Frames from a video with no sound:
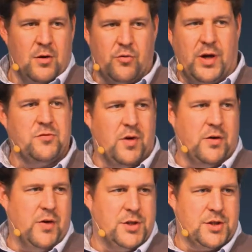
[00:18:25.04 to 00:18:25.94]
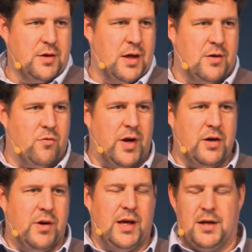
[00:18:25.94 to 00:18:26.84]
great
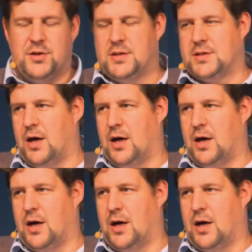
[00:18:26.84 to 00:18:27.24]
rendering engines